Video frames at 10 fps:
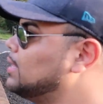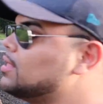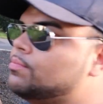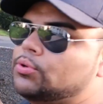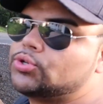a
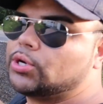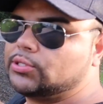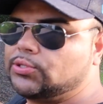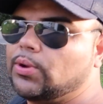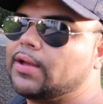lot of the blue
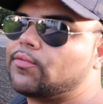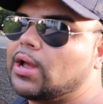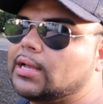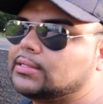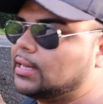trails do have
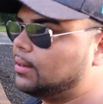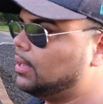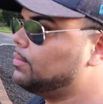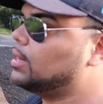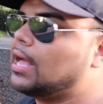rocks, and I
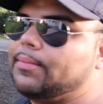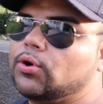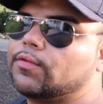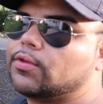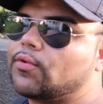am
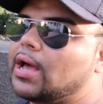climbing over the